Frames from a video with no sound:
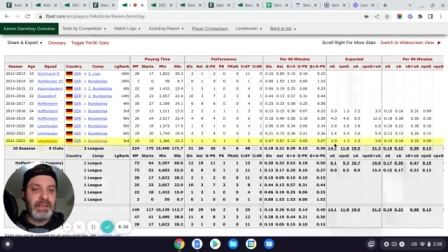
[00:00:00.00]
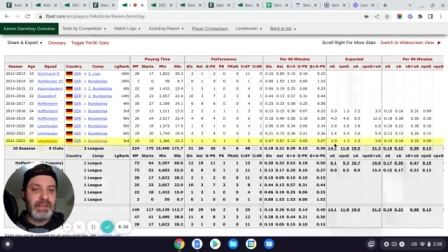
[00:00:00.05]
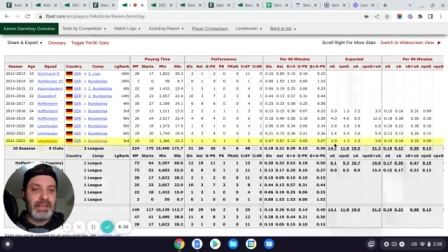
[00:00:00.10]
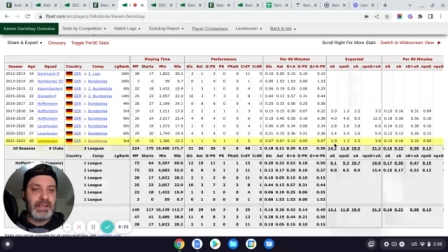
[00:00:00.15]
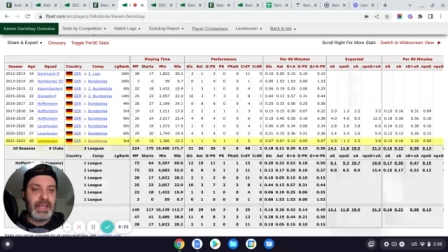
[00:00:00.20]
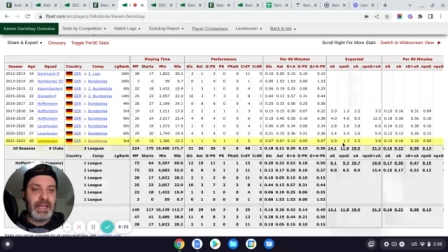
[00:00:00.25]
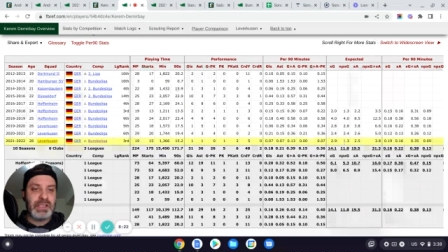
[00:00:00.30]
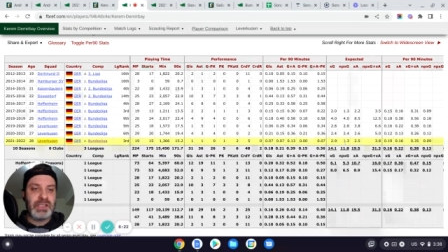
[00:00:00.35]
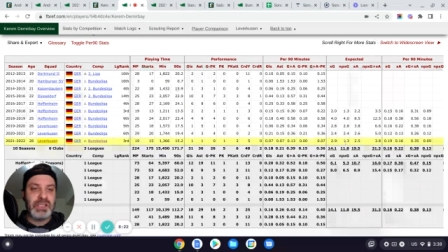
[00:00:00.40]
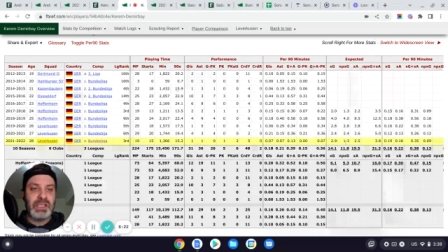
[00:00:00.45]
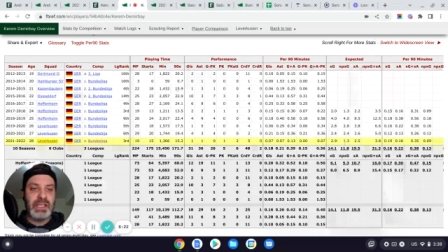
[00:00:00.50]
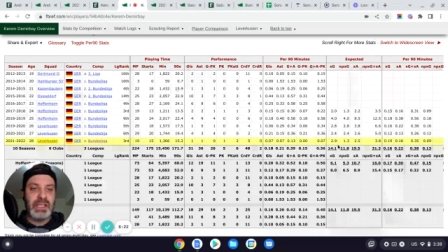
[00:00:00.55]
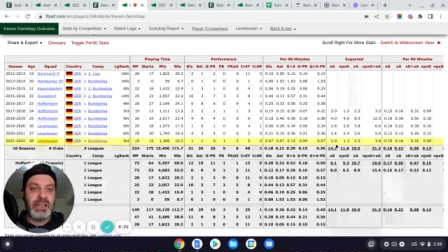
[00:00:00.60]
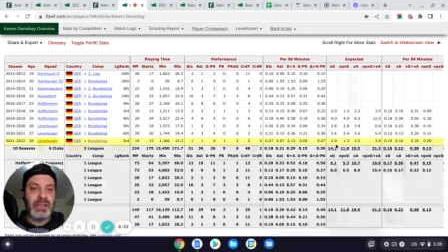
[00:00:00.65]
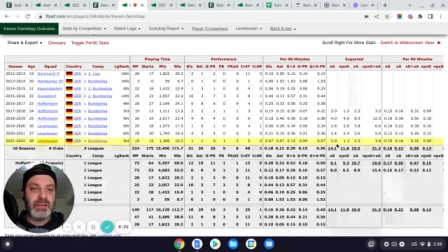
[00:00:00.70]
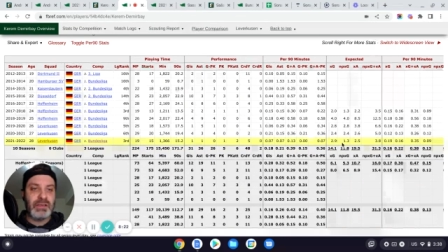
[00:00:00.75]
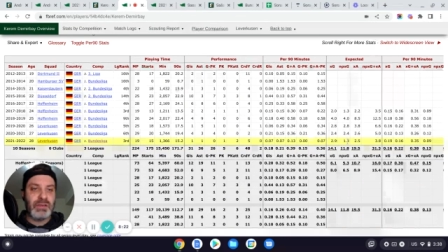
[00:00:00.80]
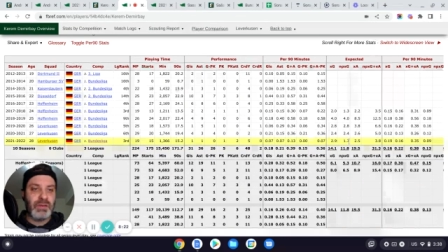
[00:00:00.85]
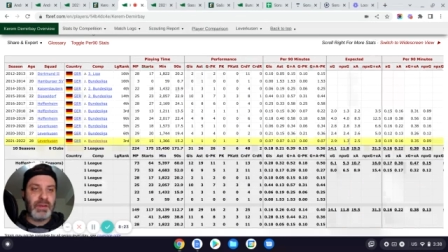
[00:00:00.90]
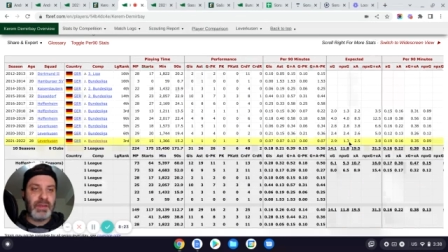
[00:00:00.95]
here's his xG
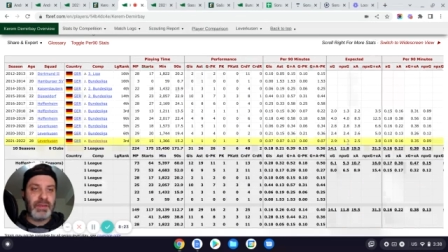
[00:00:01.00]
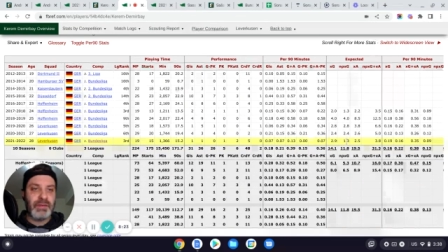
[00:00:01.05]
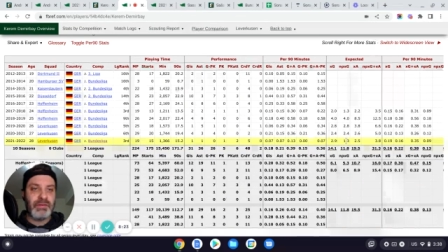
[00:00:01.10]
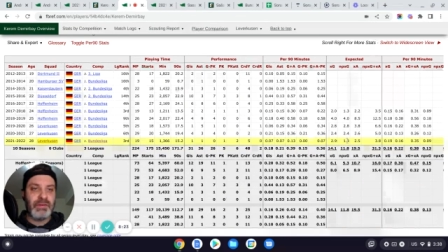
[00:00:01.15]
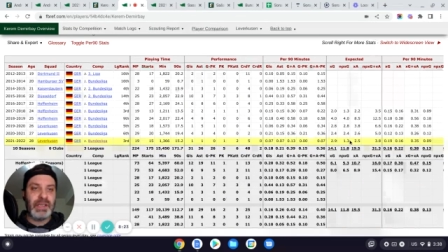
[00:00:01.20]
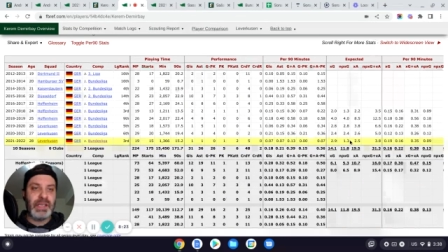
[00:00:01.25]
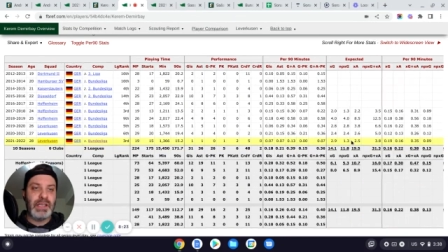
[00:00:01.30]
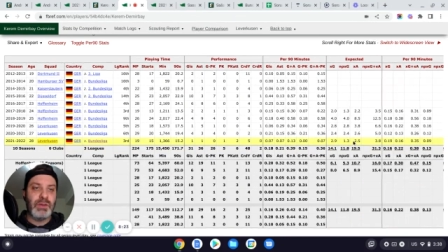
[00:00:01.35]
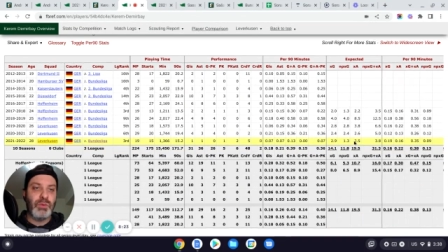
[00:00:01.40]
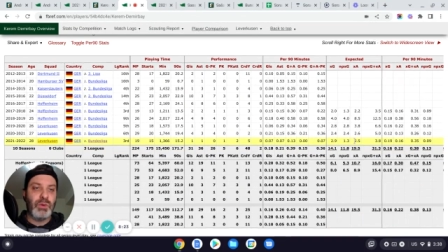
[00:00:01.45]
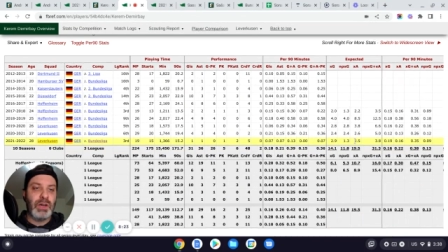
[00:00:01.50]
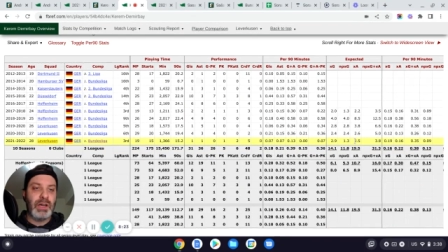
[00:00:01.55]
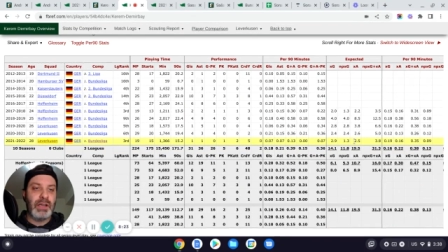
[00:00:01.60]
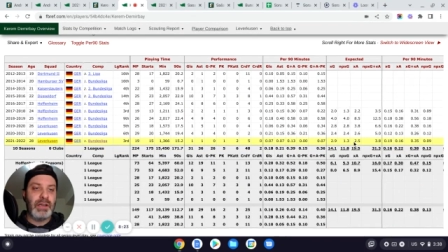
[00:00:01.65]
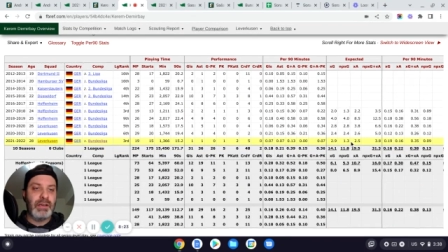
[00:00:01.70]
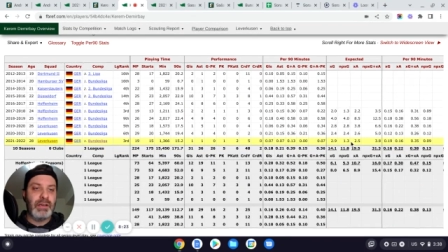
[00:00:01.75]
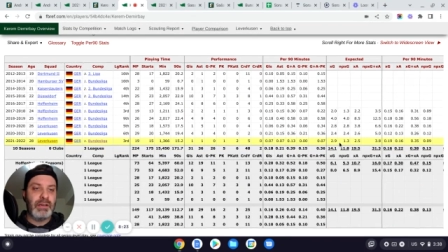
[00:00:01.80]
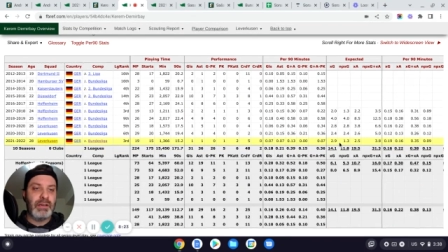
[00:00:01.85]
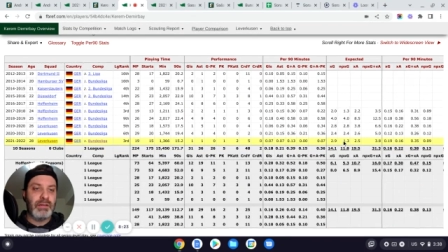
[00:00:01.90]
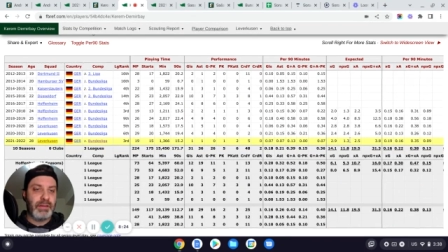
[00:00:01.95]
here, sort of 3 and
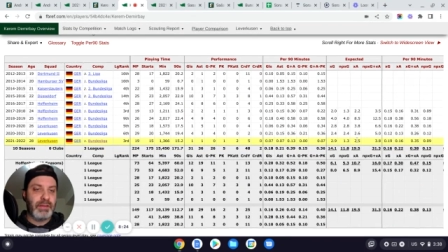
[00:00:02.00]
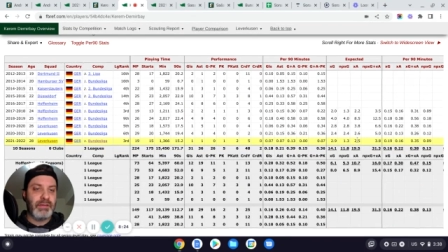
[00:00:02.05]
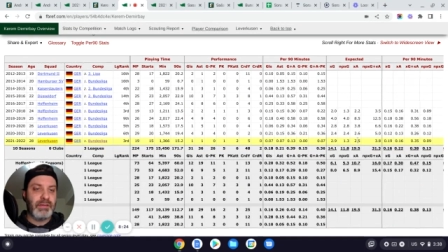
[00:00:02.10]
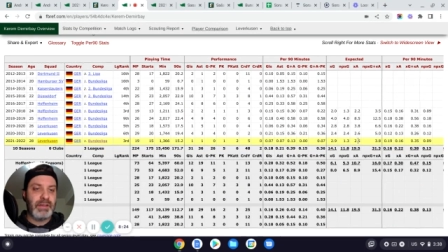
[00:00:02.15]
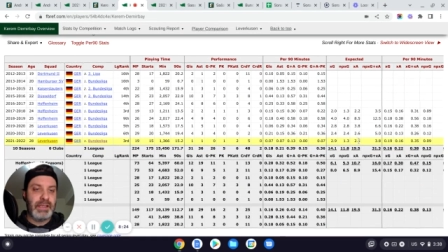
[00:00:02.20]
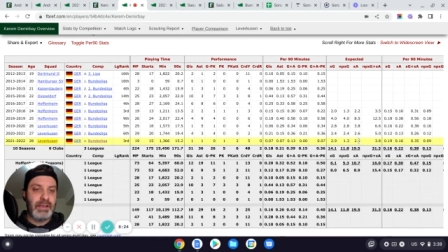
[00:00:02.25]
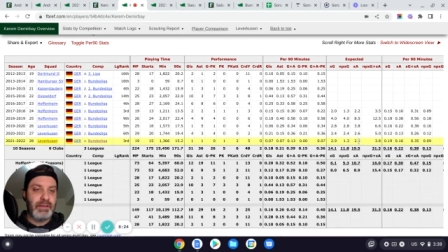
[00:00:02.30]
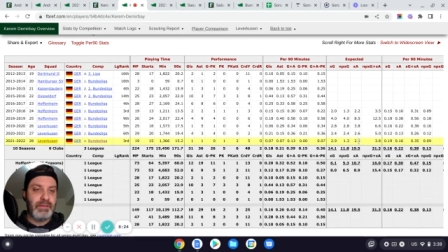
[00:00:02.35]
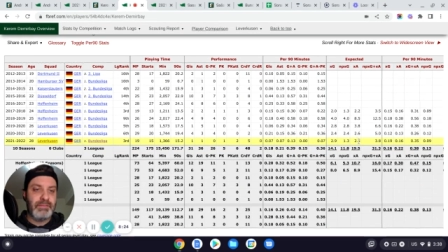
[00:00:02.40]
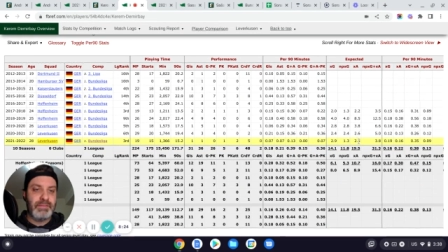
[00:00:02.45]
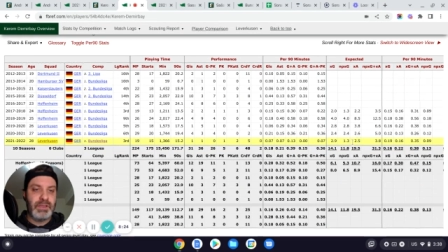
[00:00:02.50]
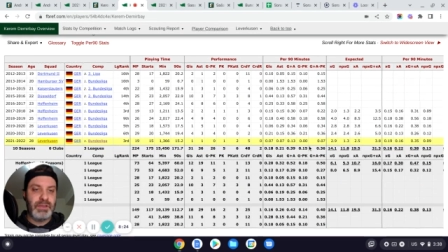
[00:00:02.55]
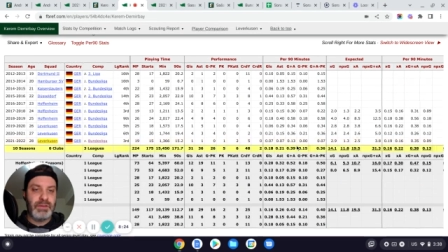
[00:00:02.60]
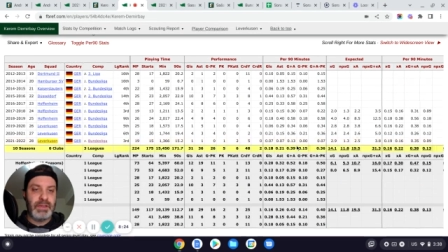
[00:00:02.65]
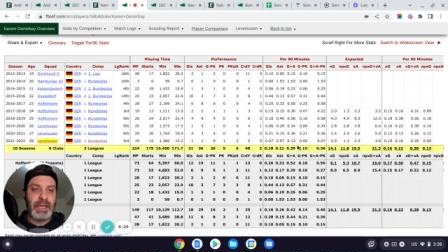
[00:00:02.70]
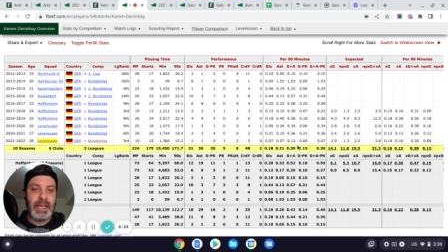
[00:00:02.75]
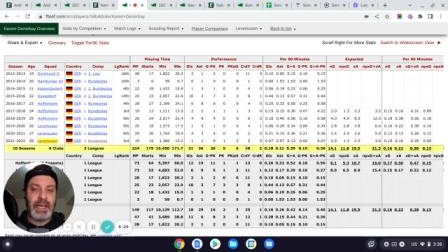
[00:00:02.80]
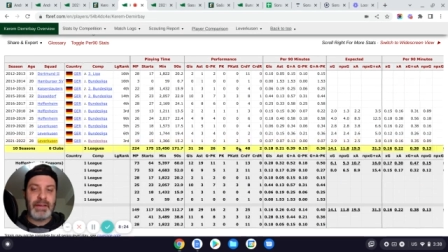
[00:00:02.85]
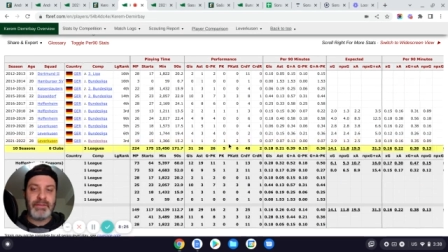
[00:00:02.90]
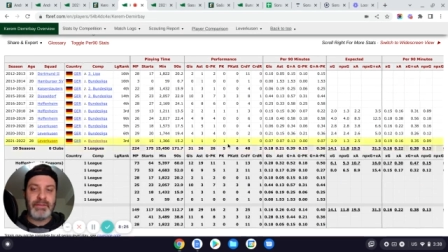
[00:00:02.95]
1 or 3 and
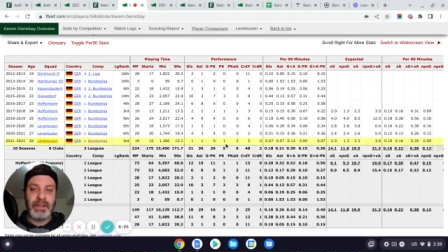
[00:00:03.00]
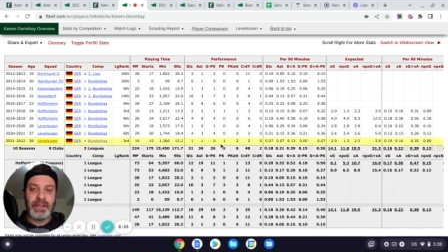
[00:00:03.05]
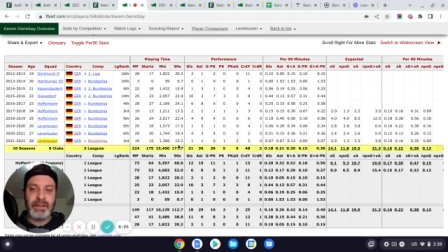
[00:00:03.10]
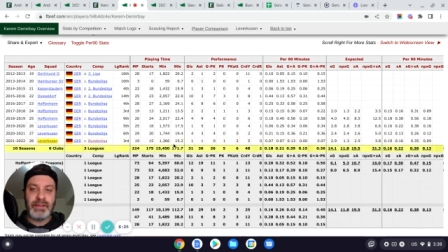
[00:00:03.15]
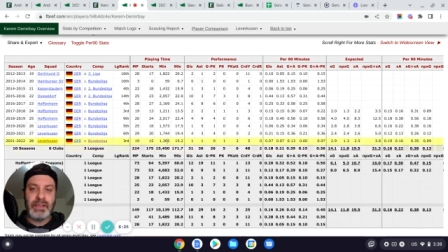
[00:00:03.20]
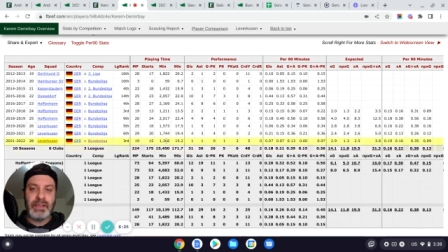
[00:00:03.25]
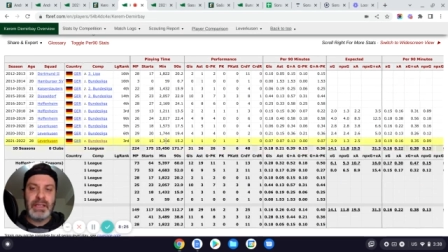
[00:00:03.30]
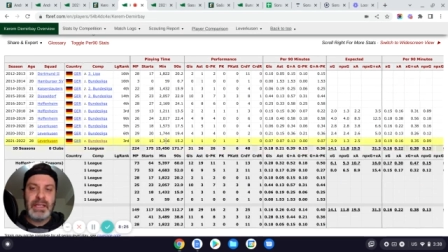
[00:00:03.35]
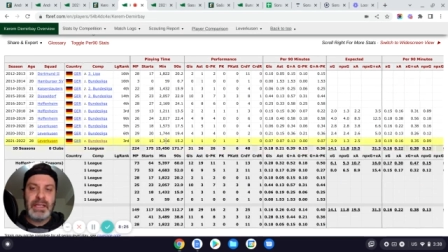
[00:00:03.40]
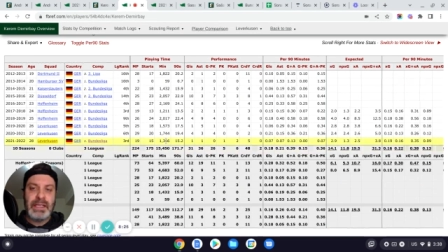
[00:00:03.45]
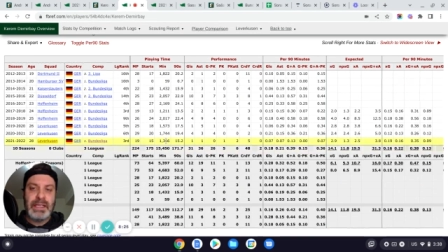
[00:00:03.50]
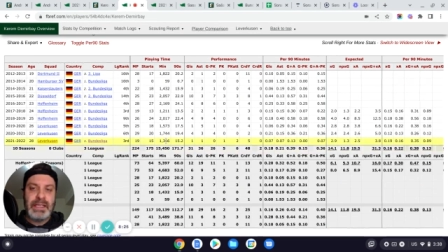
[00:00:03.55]
2.5 rather,